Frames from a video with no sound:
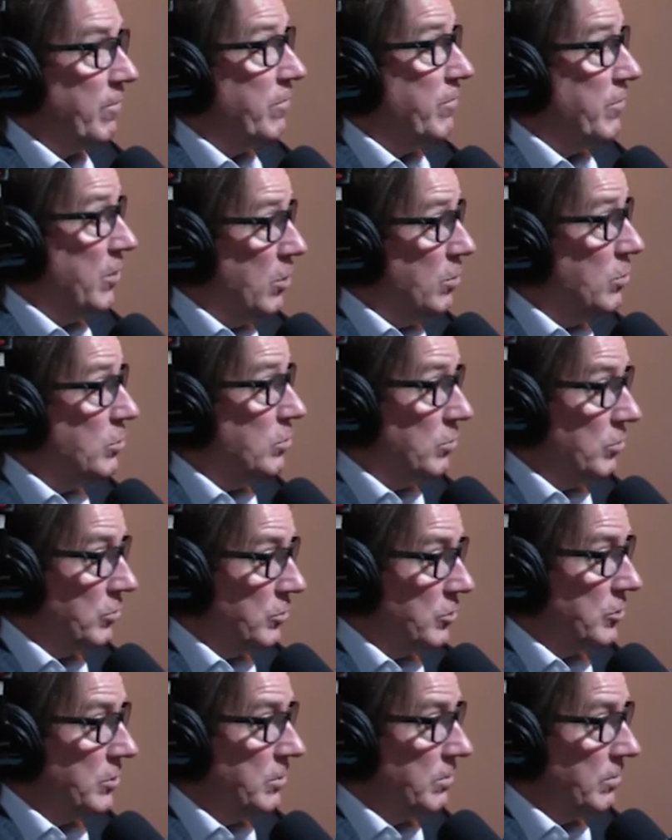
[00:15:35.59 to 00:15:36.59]

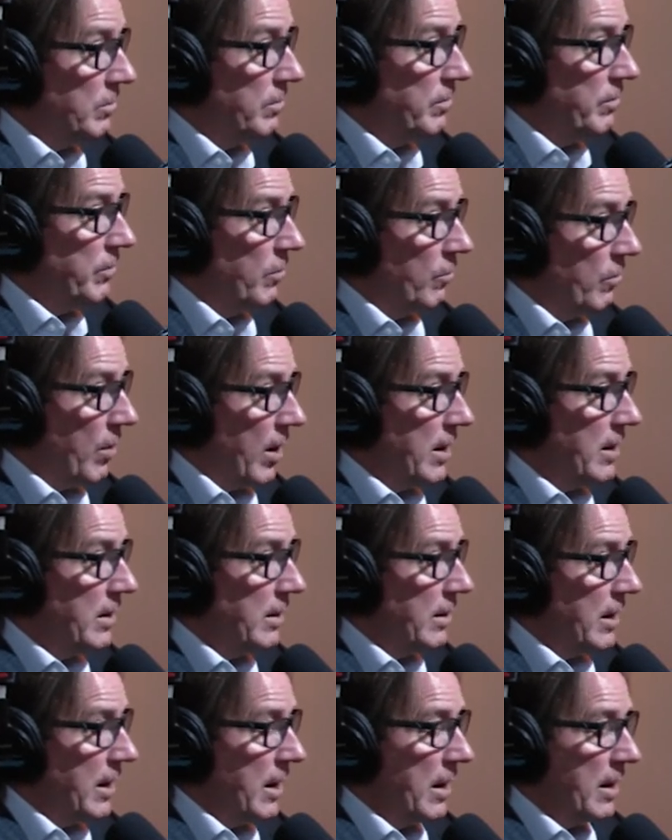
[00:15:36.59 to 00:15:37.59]
Fuse, mm-hmm.
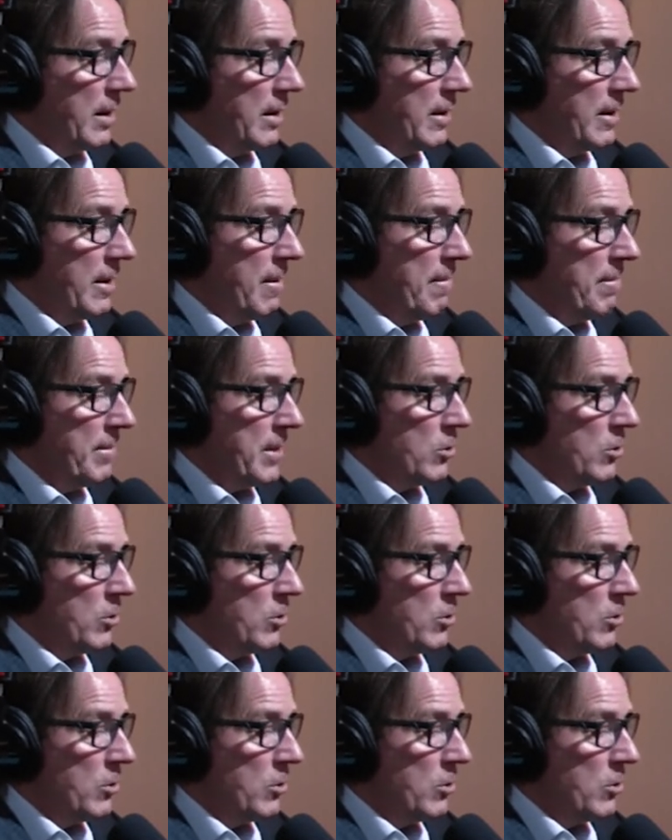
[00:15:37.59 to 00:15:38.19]
right, in